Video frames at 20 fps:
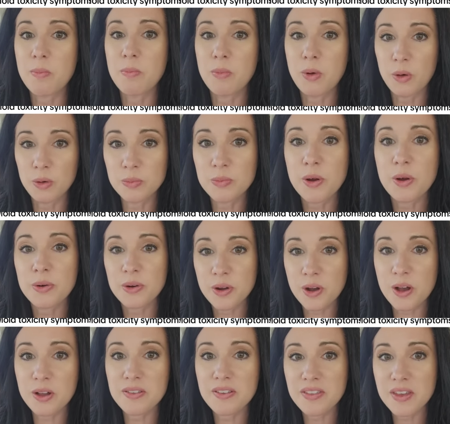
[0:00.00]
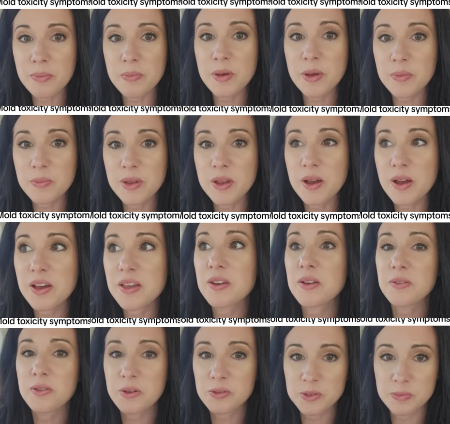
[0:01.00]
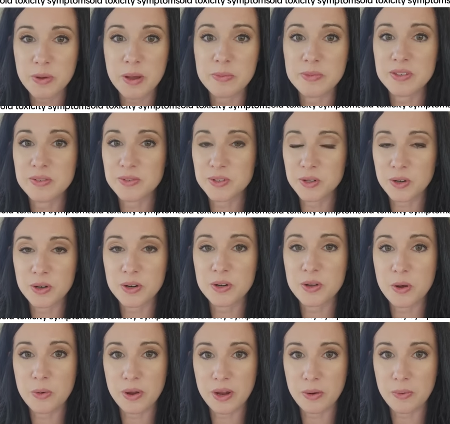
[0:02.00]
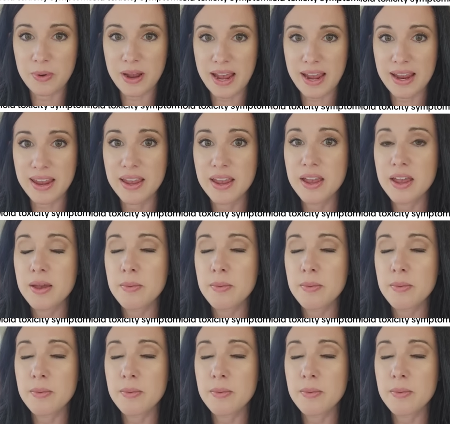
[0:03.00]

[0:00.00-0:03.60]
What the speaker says: mold protocol that they put me on, those bumps have started going away.